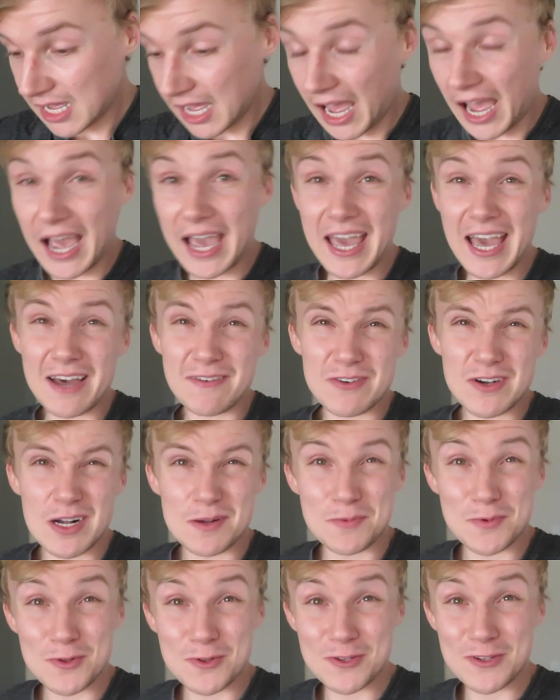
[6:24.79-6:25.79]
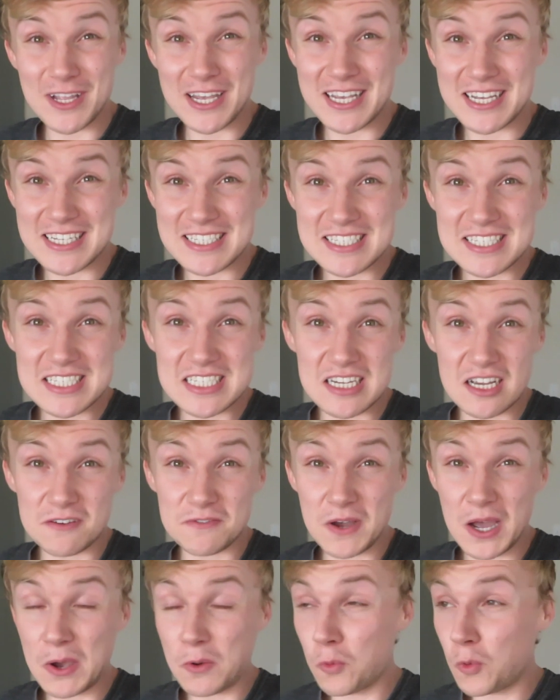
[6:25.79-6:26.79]
I have a couple like
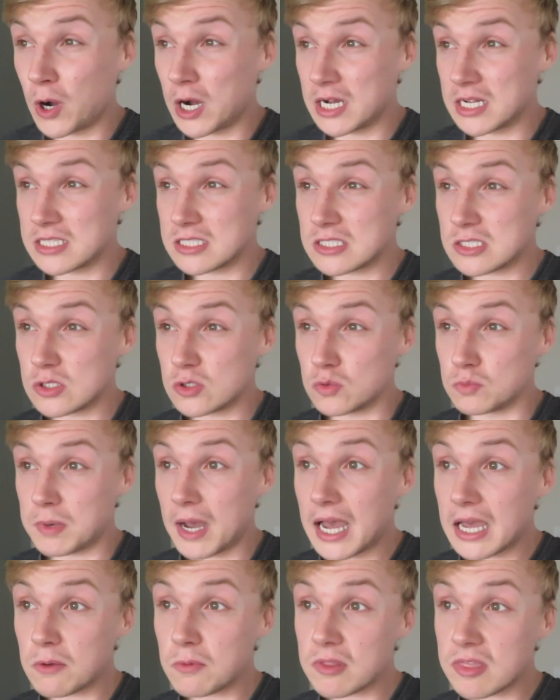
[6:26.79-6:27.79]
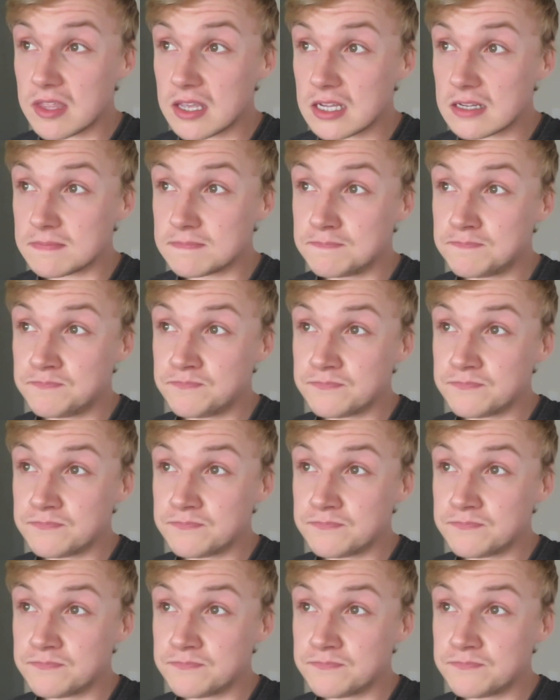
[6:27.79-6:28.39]
stuff I want to buy with it.